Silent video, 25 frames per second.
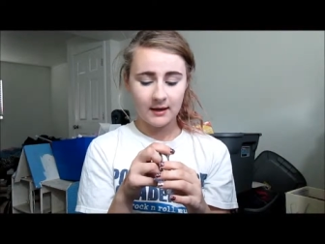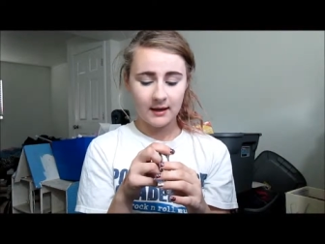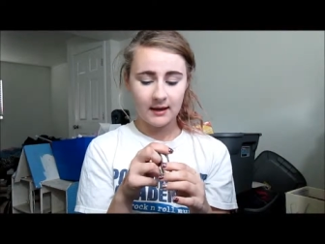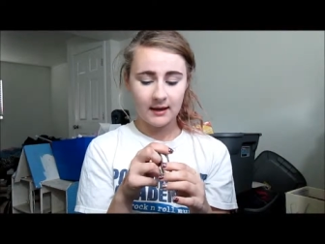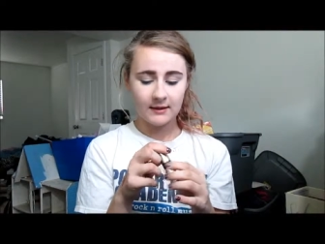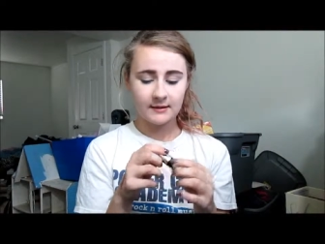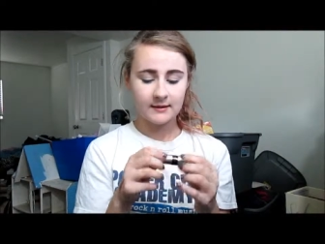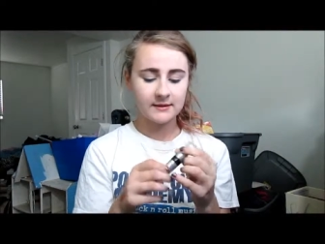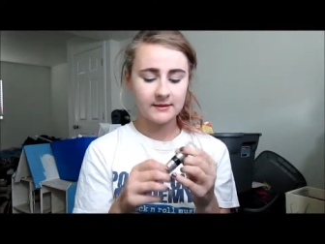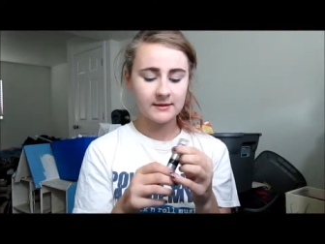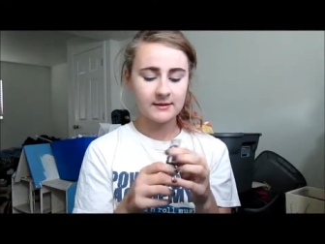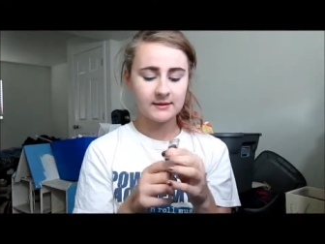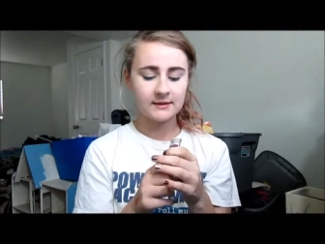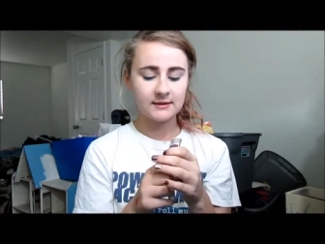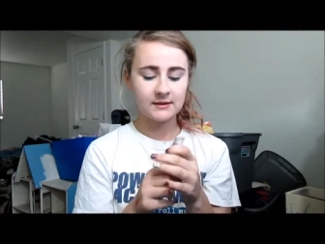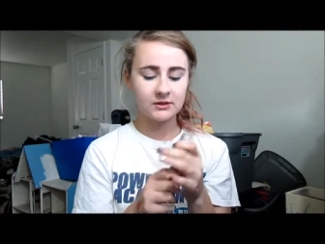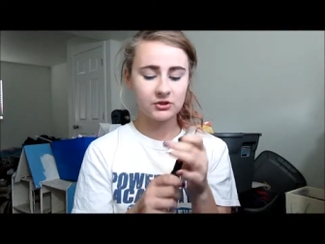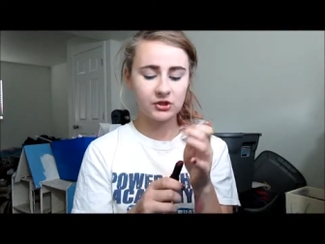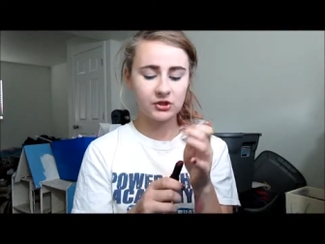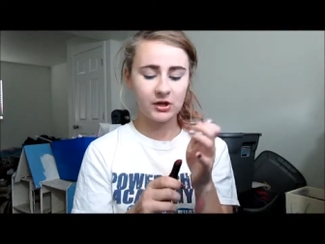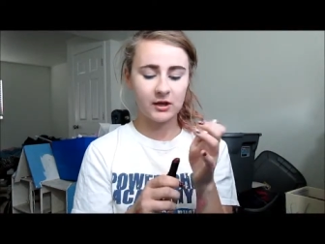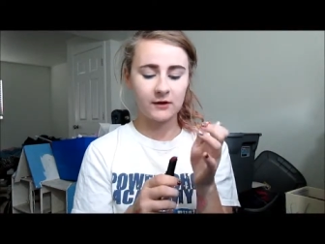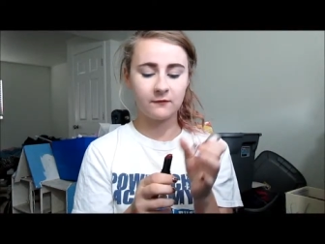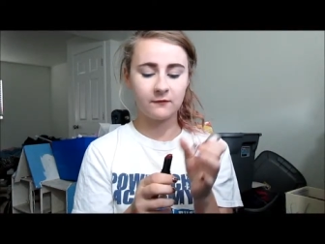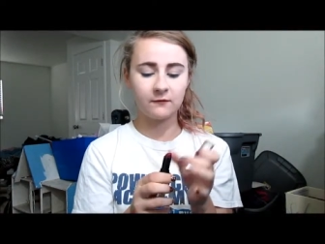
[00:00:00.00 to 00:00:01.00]
And this is in the
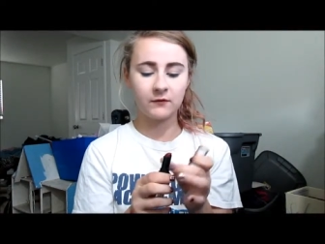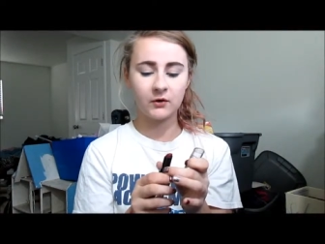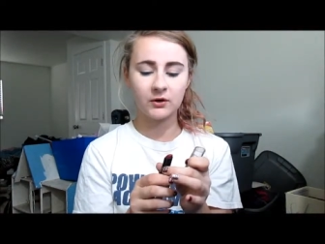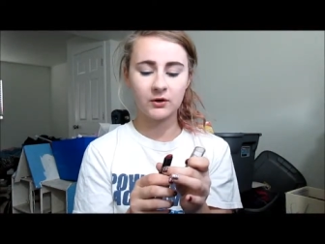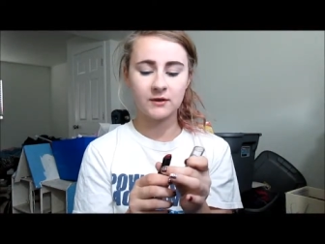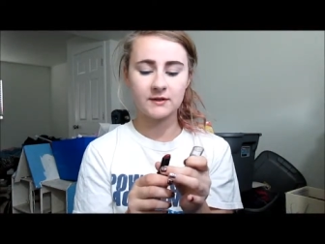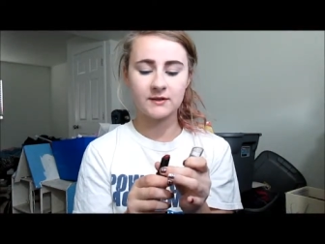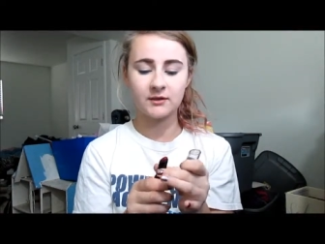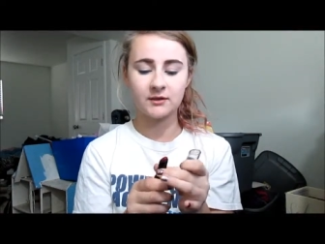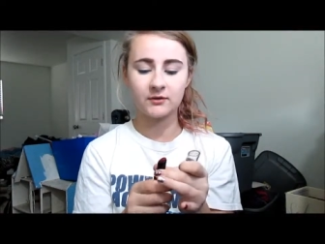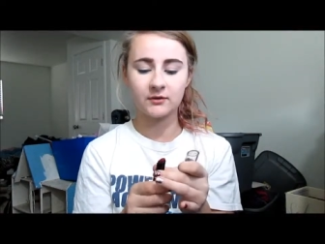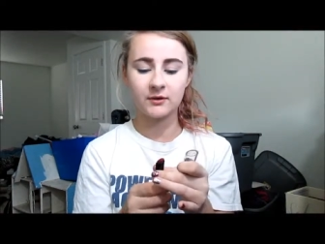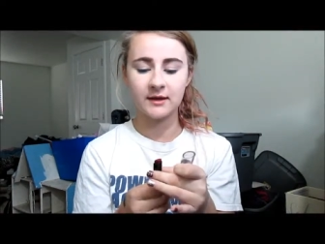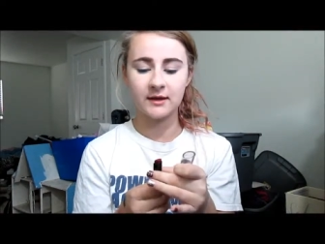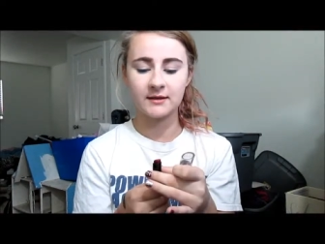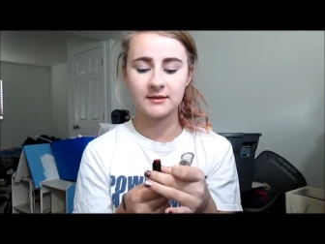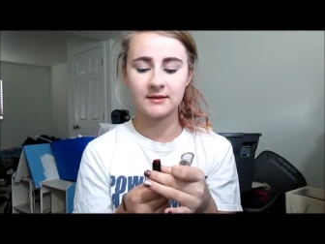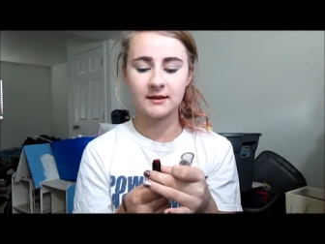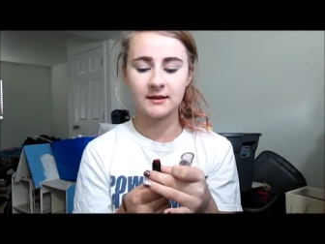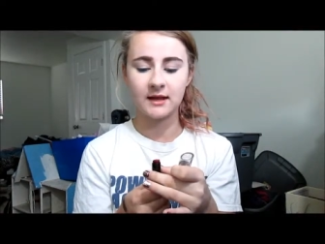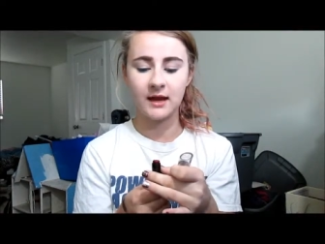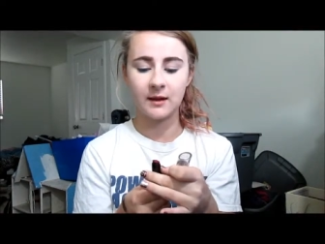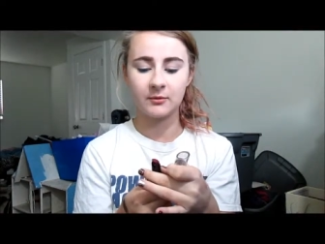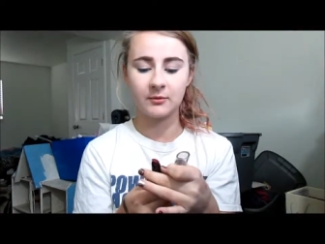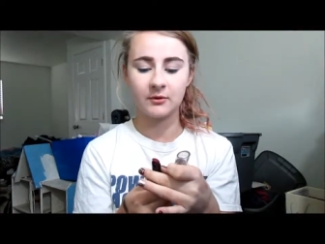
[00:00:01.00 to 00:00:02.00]
shade Ferguson
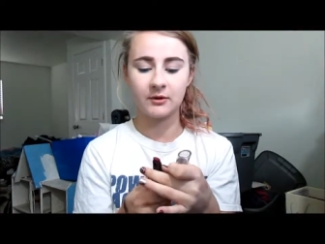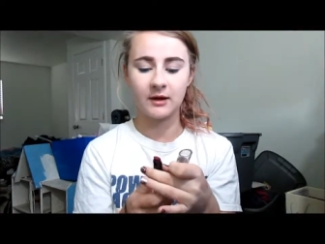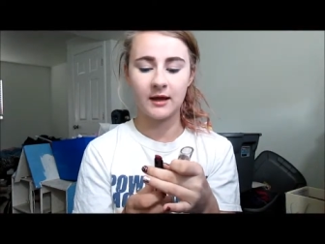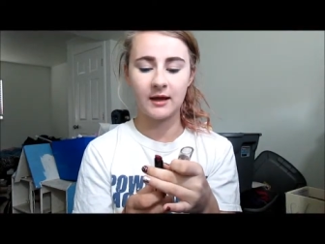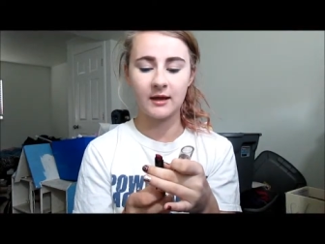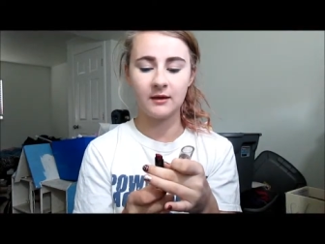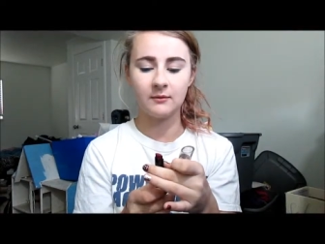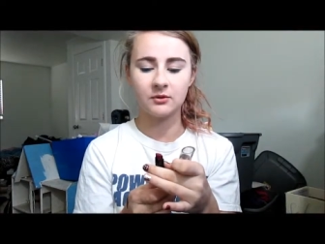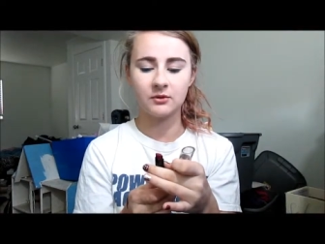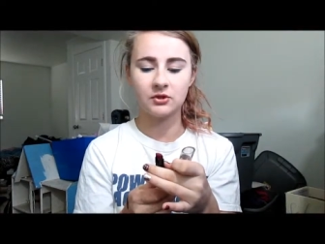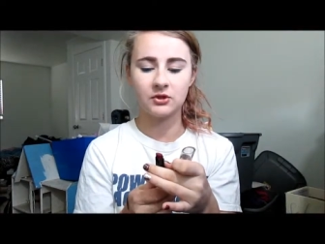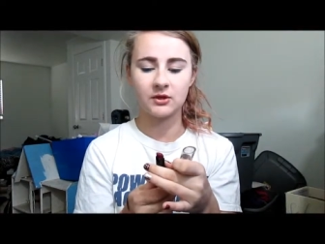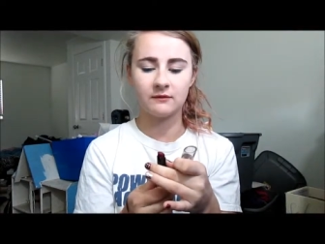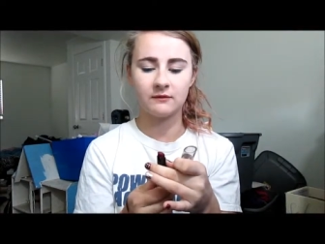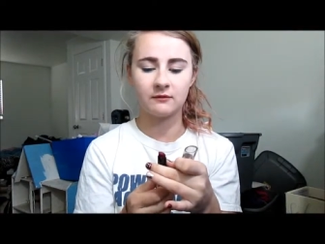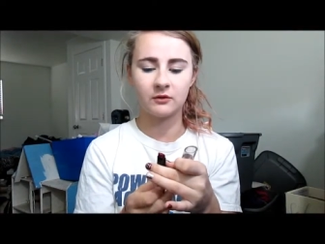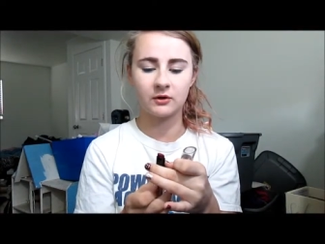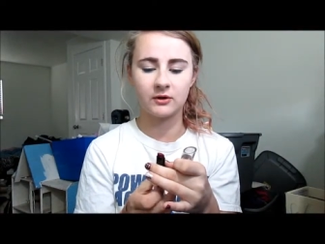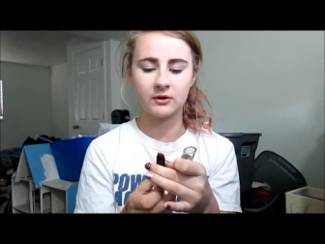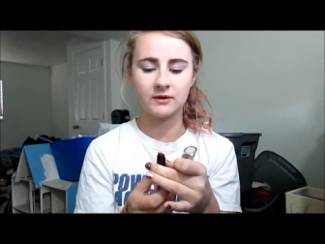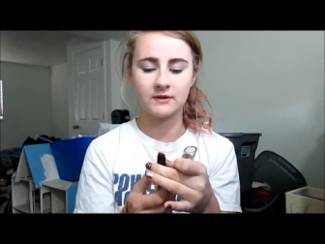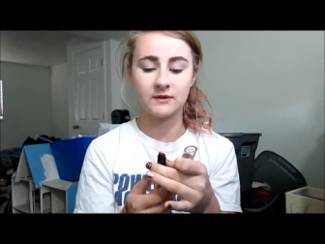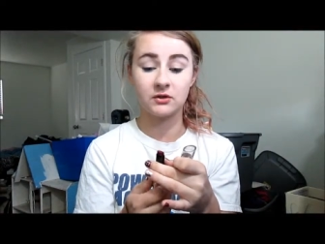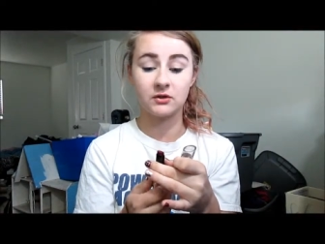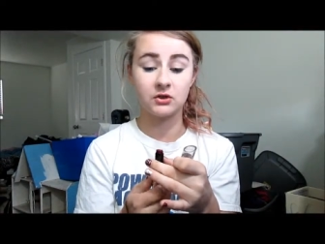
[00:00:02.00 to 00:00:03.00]
Crest Cabernet, which I've
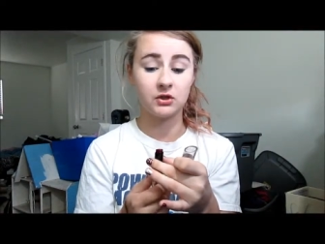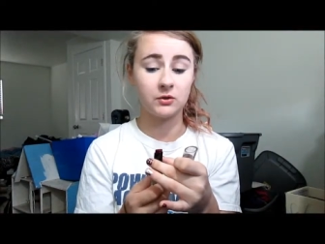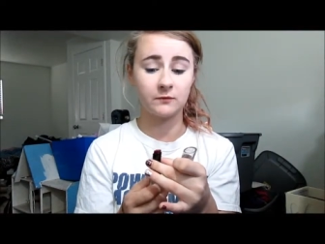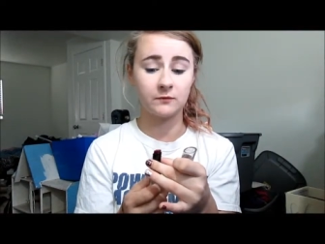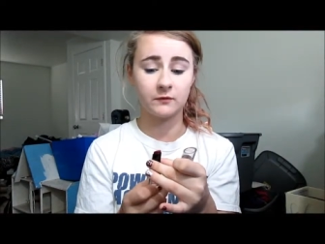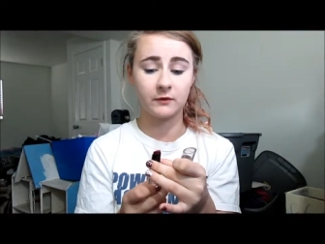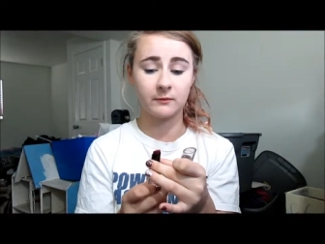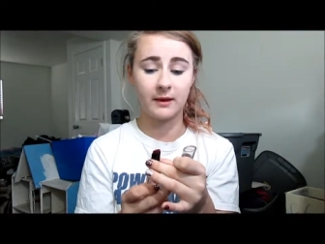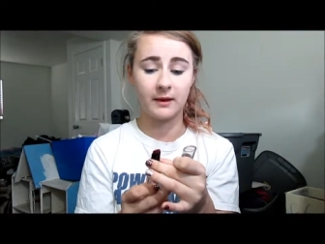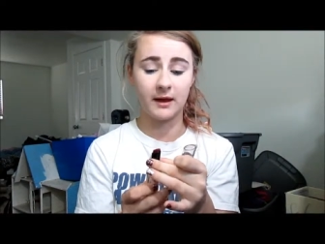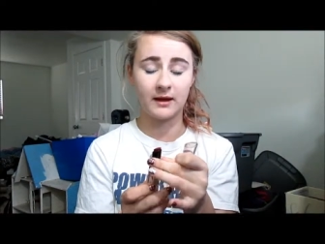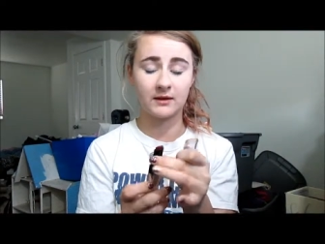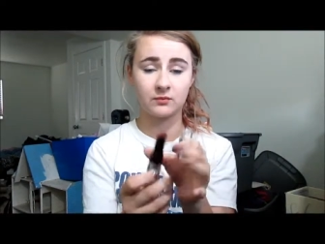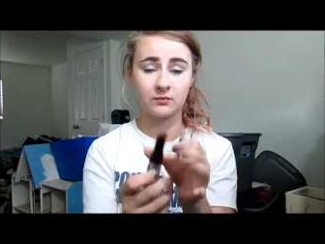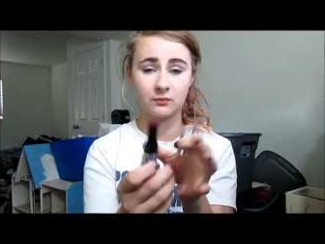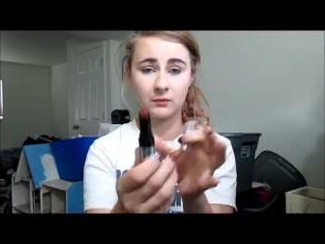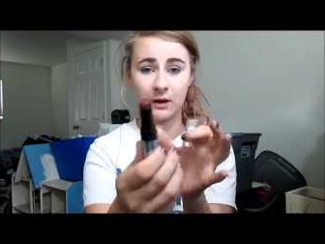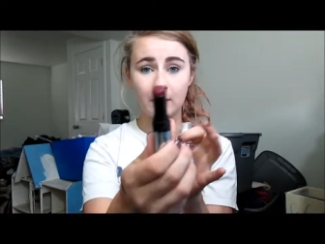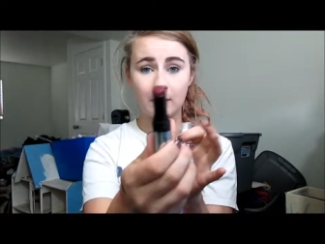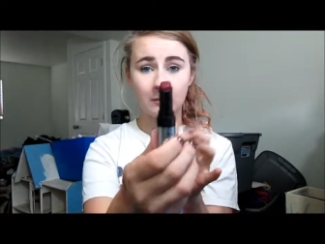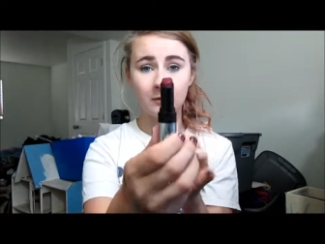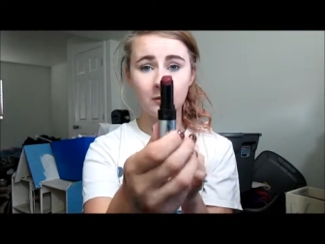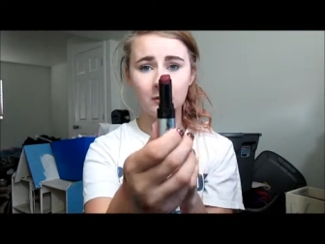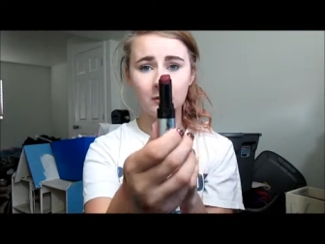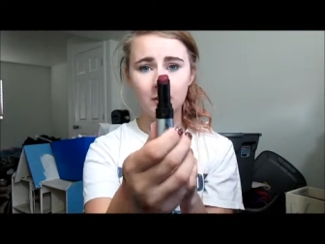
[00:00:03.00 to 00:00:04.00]
heard is a dupe for MAC's
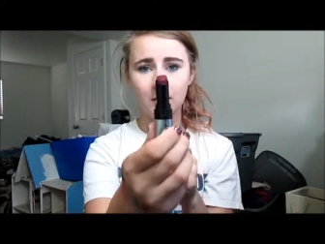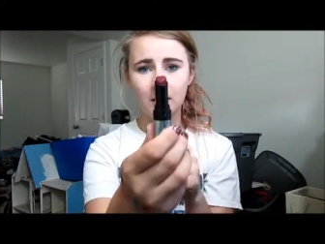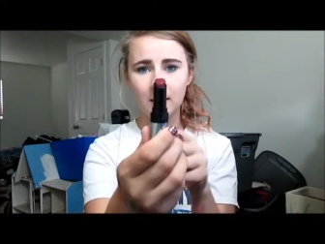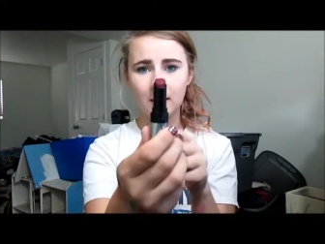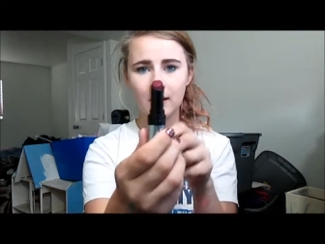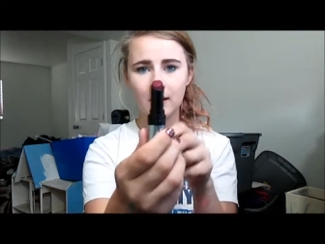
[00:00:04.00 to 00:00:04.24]
Rebel.